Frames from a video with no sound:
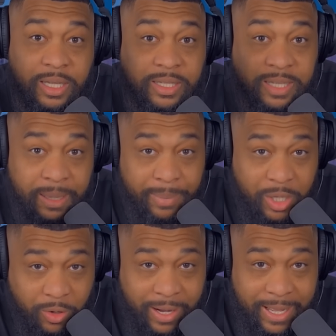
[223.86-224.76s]
The
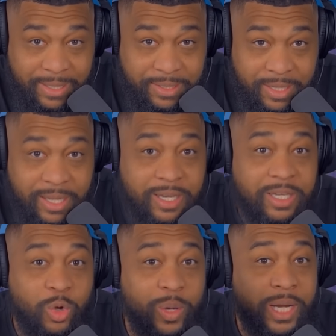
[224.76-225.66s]
Democrats
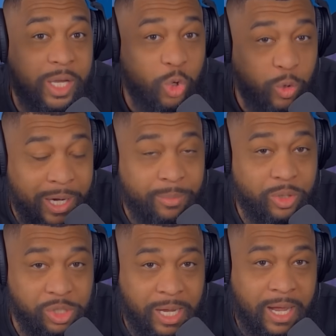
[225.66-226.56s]
do an
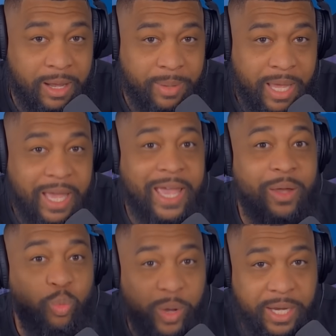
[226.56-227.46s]
incredible job
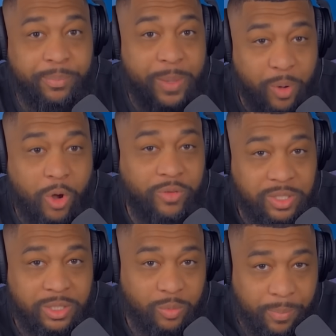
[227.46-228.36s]
at winning people
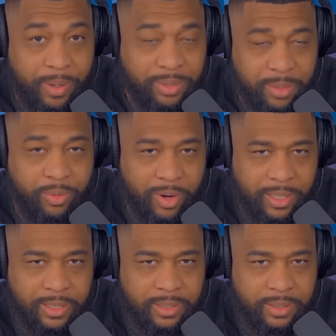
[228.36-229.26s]
over to the Republican
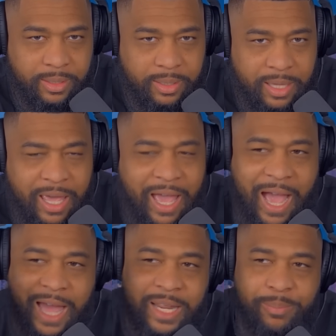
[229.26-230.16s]
Party.
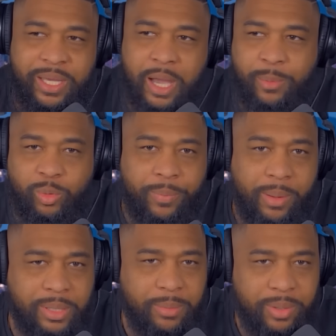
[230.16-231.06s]
I didn't become a
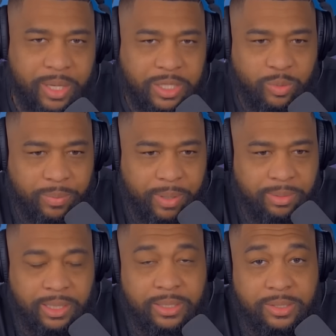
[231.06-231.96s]
Republican because of
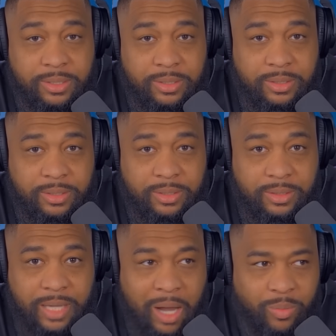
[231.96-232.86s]
Republicans.
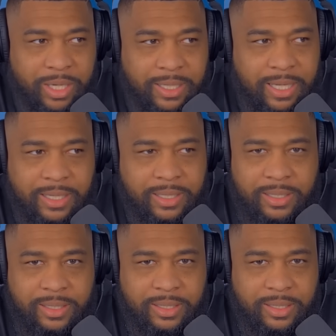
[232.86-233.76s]
I really didn't.